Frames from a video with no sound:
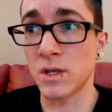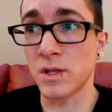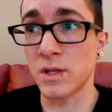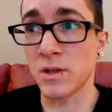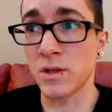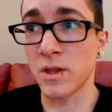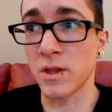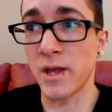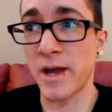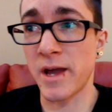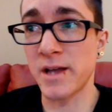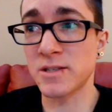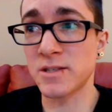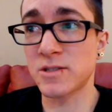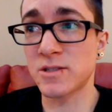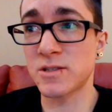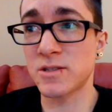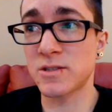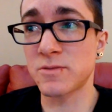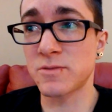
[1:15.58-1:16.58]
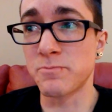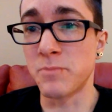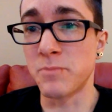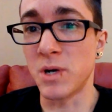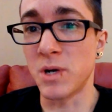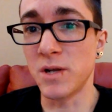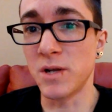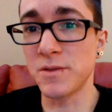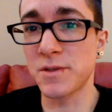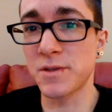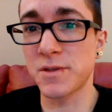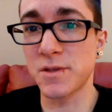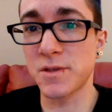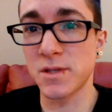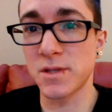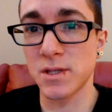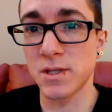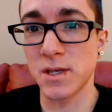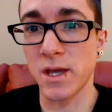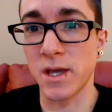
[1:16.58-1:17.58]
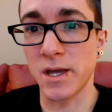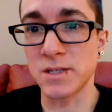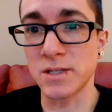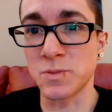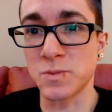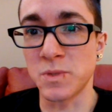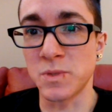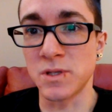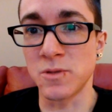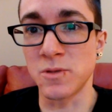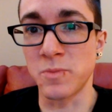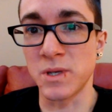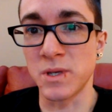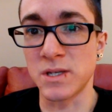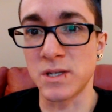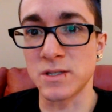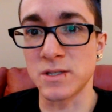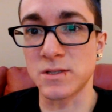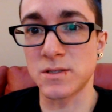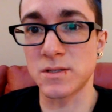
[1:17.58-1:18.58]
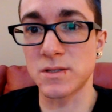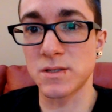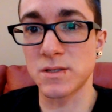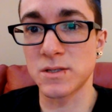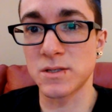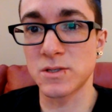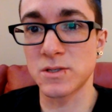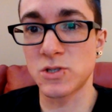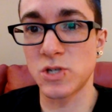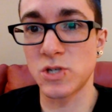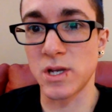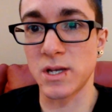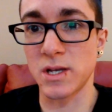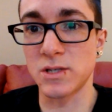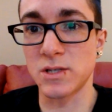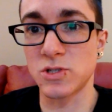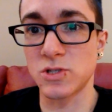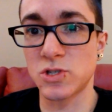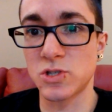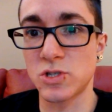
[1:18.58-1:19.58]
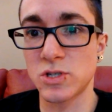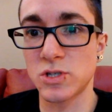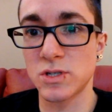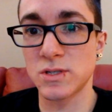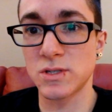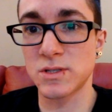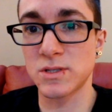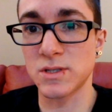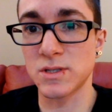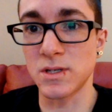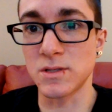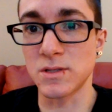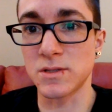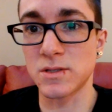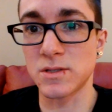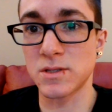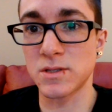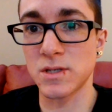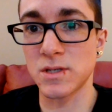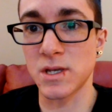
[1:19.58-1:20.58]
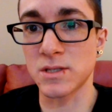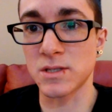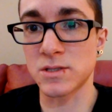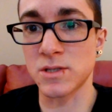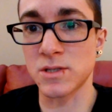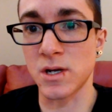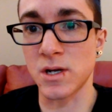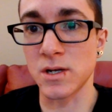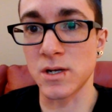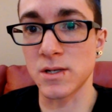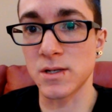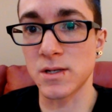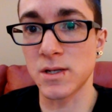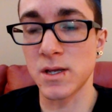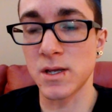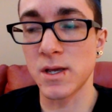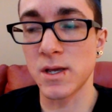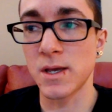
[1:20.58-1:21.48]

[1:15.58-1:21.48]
last month has been the biggest change since it started.